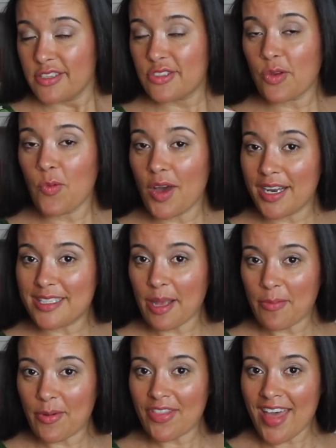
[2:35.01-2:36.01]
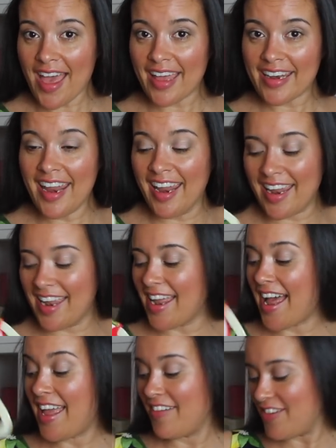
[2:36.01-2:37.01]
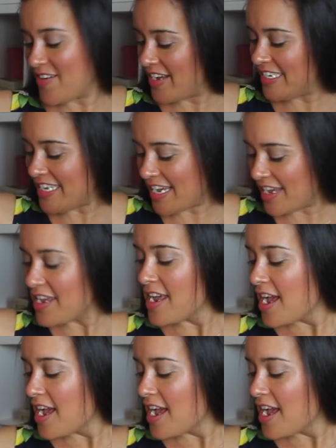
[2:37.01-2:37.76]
So what is up with that? I have no idea.